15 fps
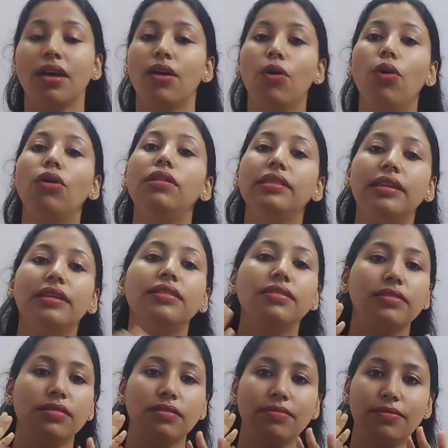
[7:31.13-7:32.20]
All
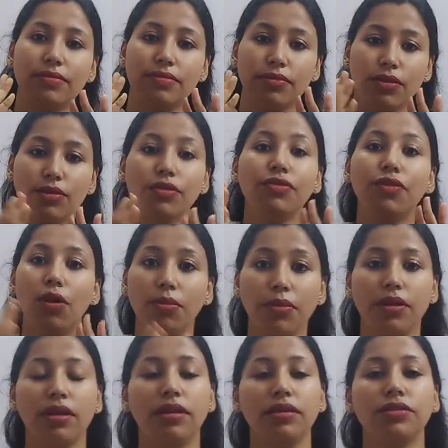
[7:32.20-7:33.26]
these,
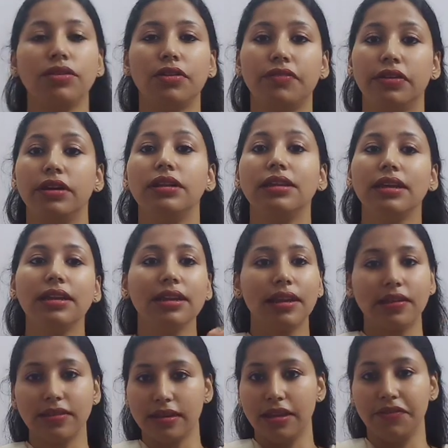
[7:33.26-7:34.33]
formulas you have learned in
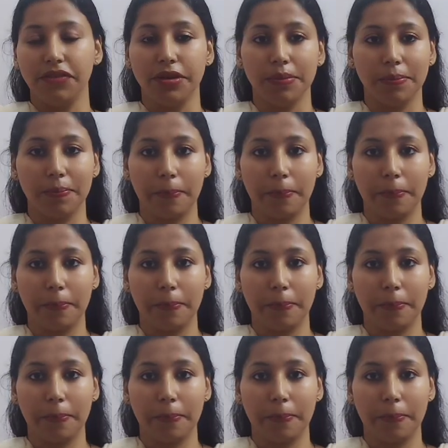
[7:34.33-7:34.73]
class 11.